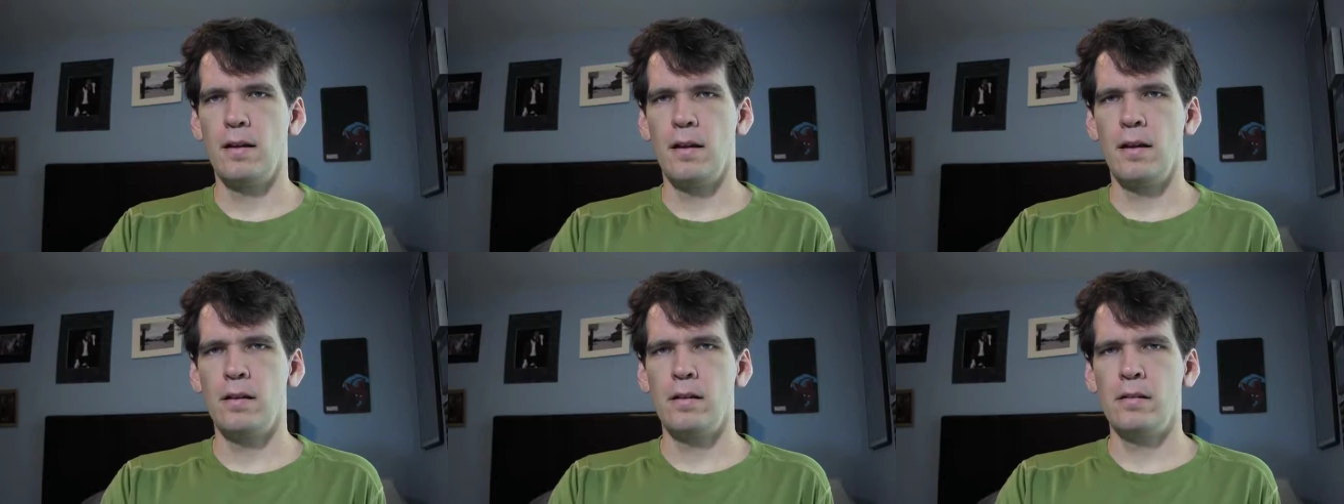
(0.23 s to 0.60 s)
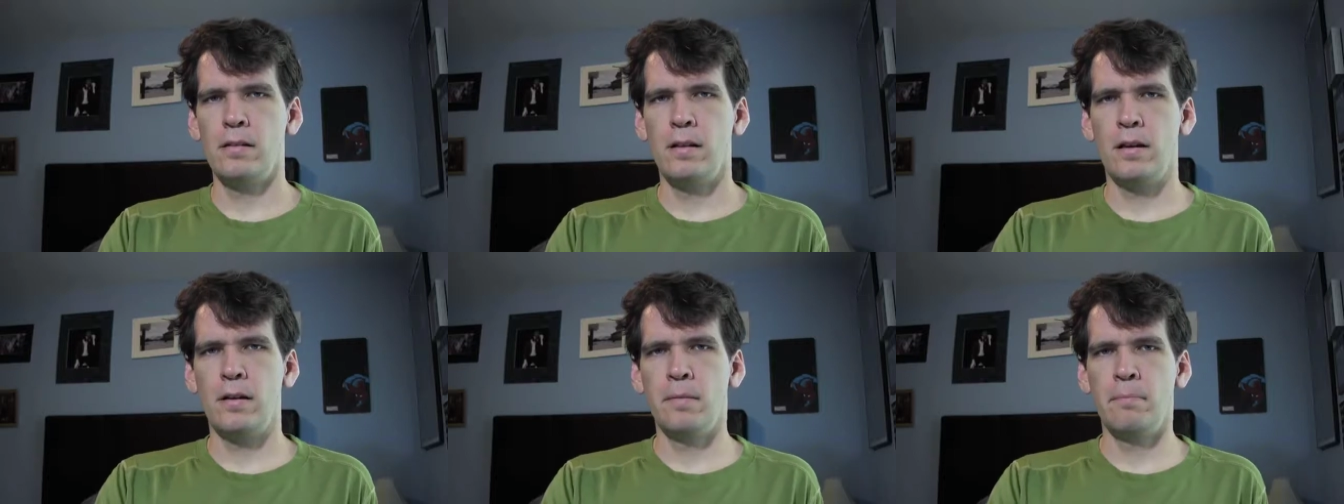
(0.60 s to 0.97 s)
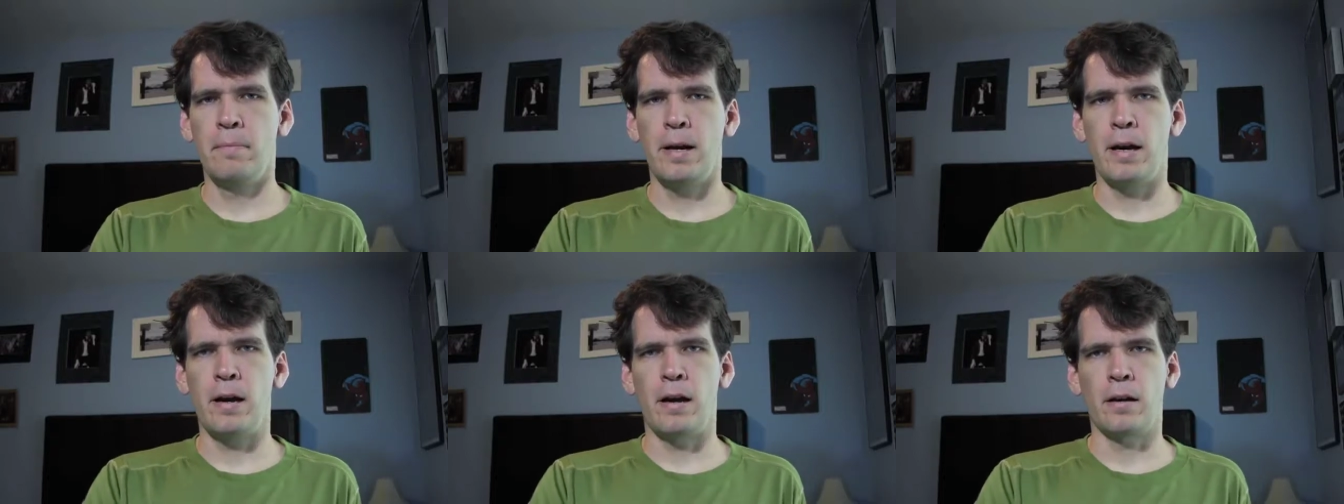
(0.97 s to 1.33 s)
And
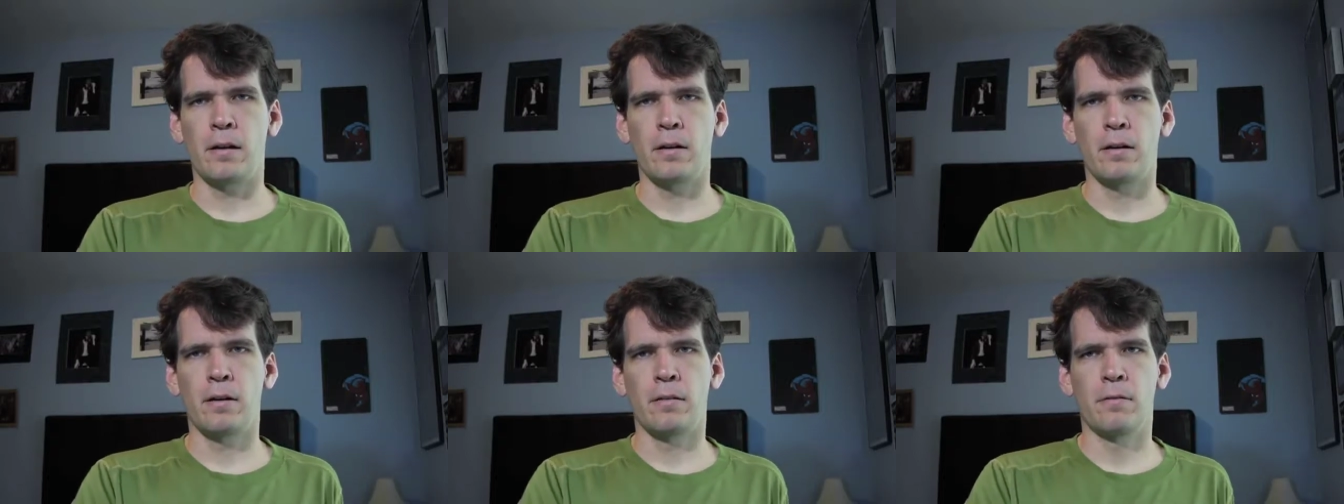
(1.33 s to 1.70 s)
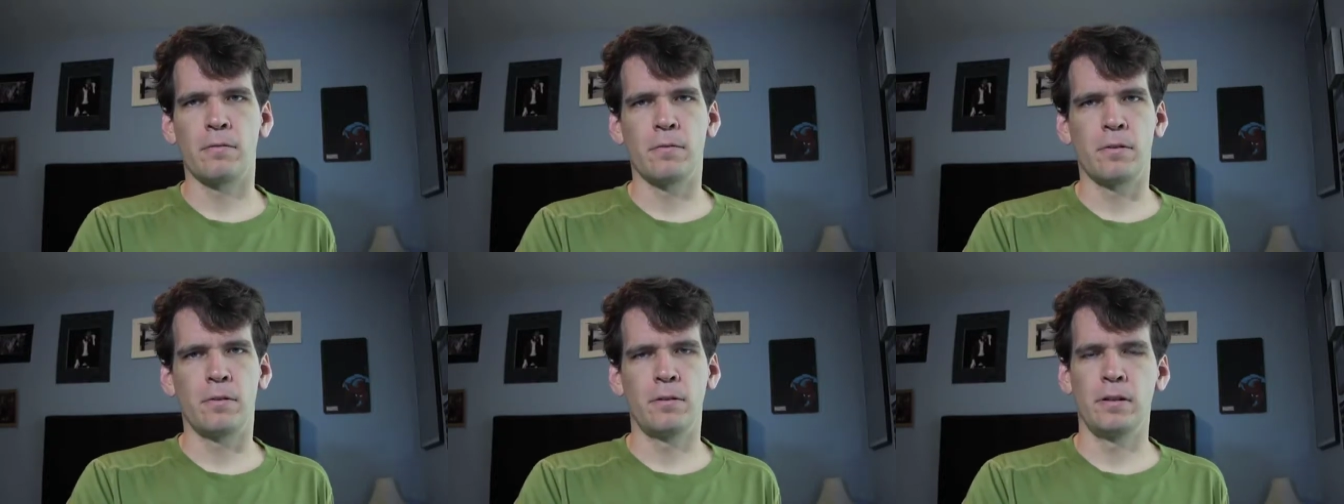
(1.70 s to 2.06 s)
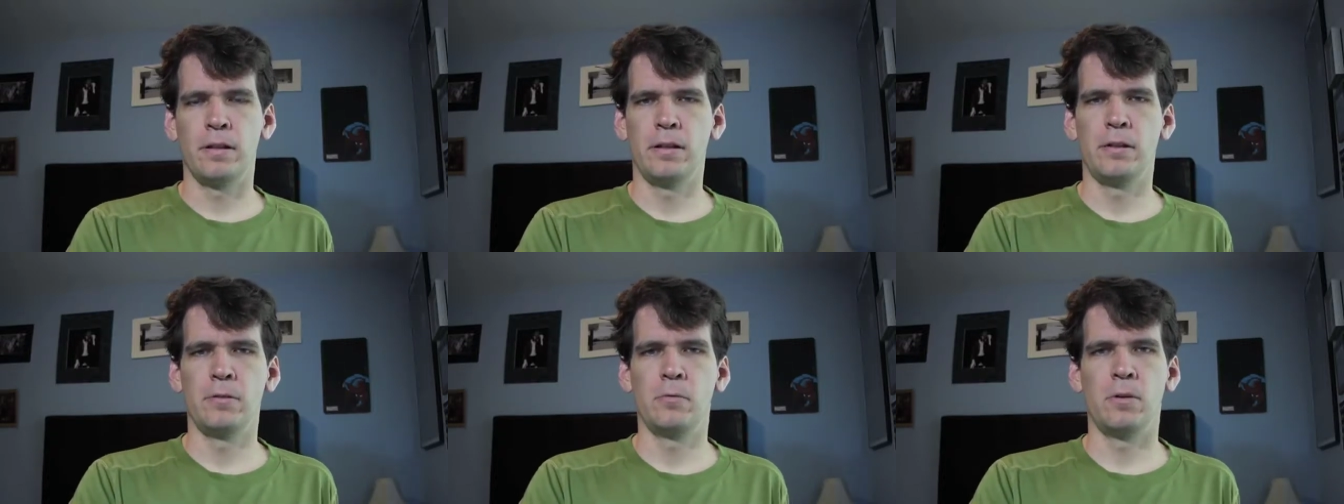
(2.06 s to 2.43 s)
I'm back for
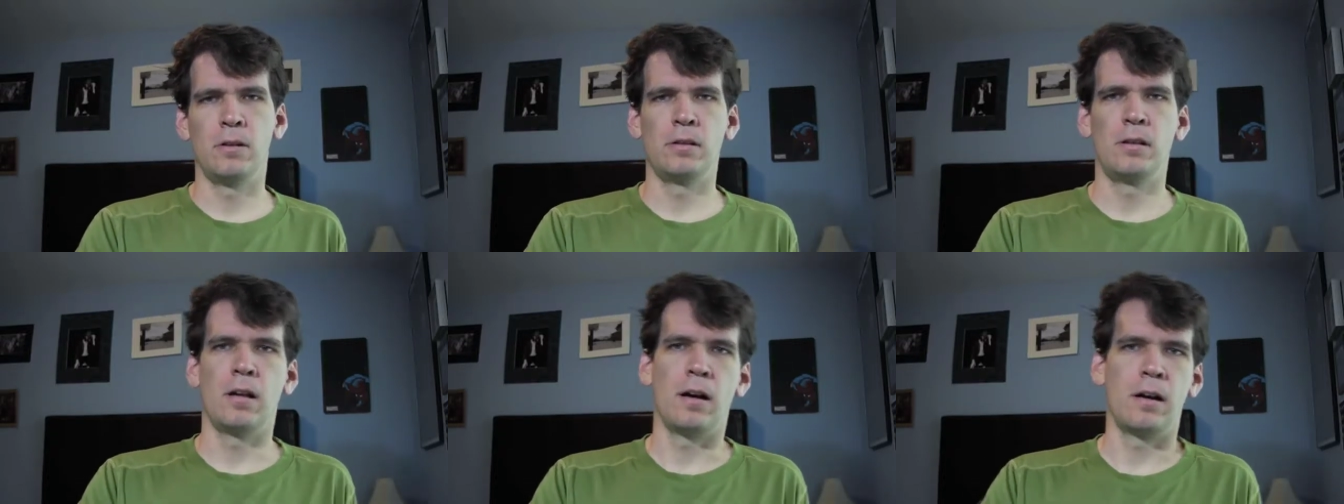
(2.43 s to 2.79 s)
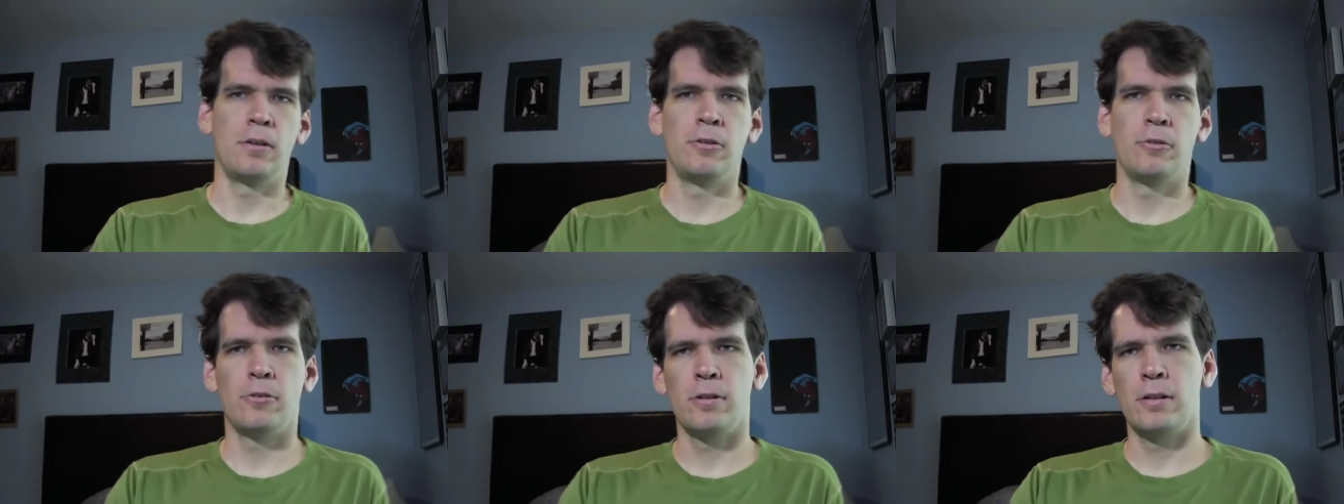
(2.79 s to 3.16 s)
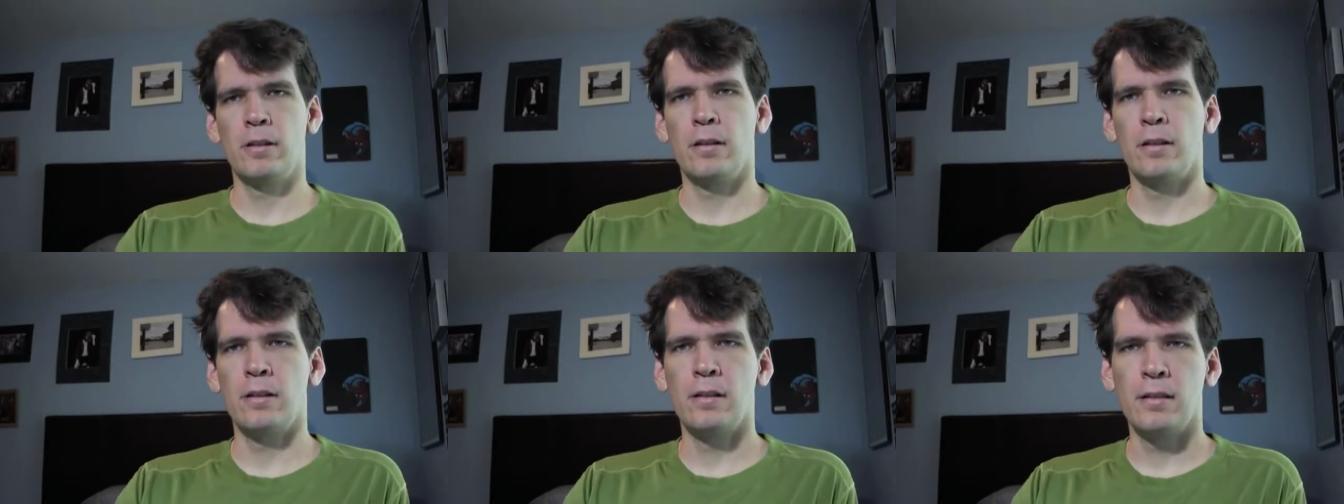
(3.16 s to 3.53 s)
the one
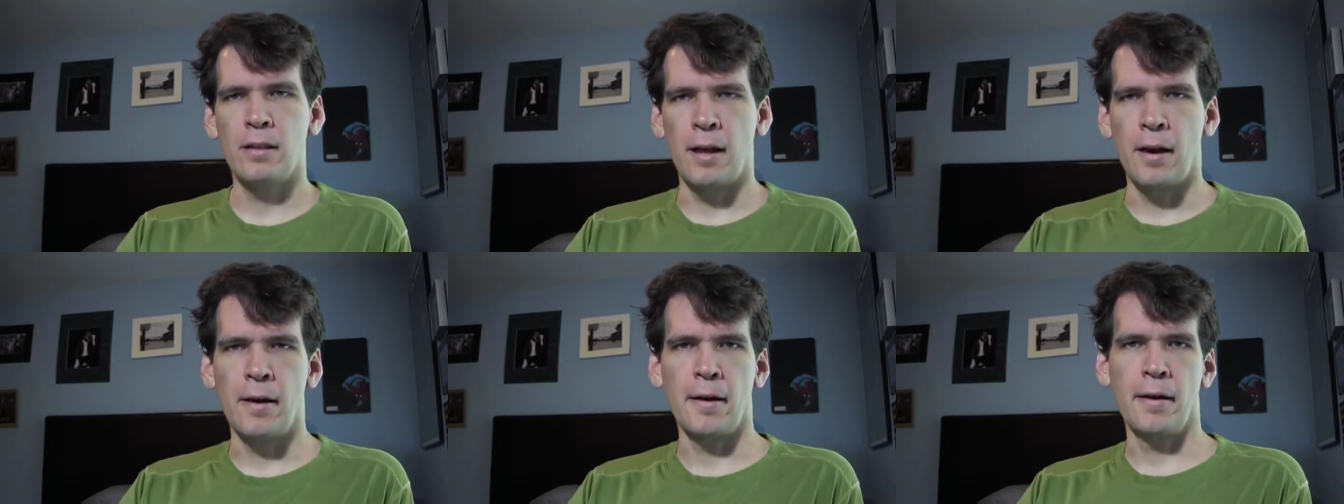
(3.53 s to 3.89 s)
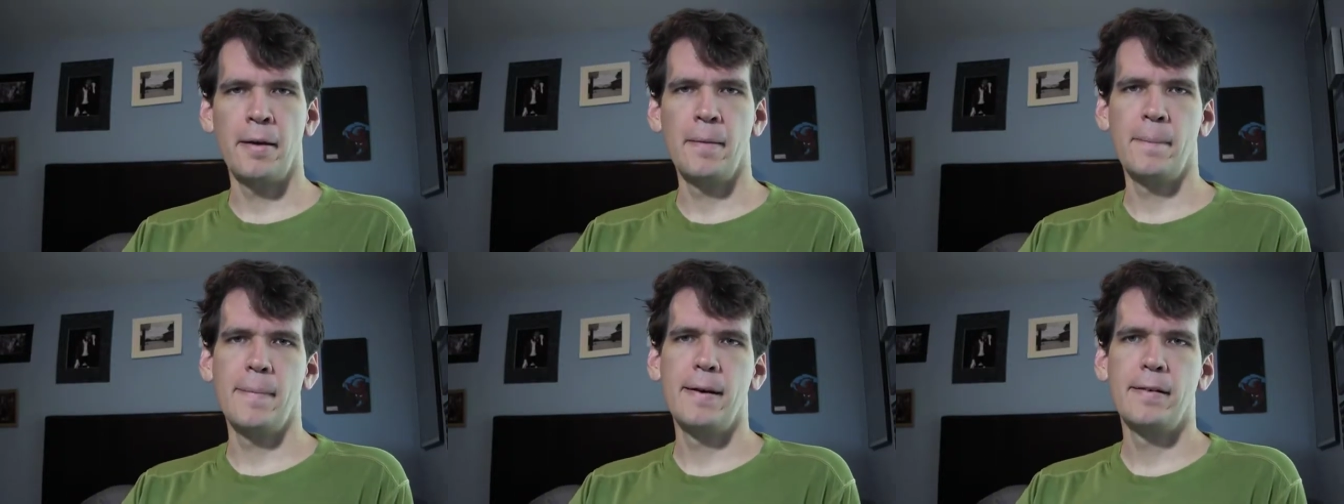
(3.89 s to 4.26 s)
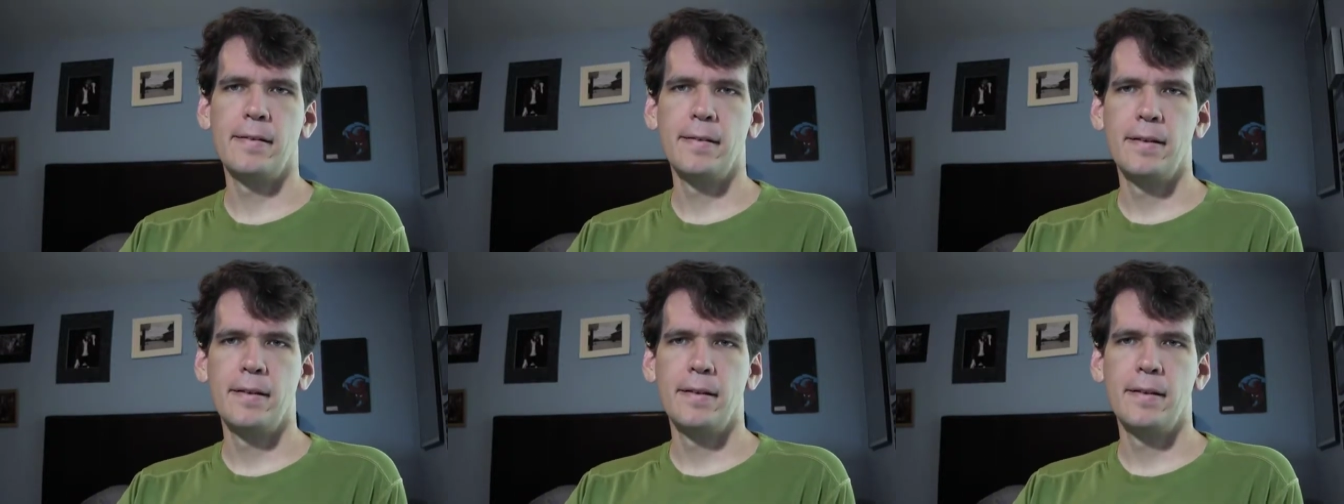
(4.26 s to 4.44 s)
hundredth time.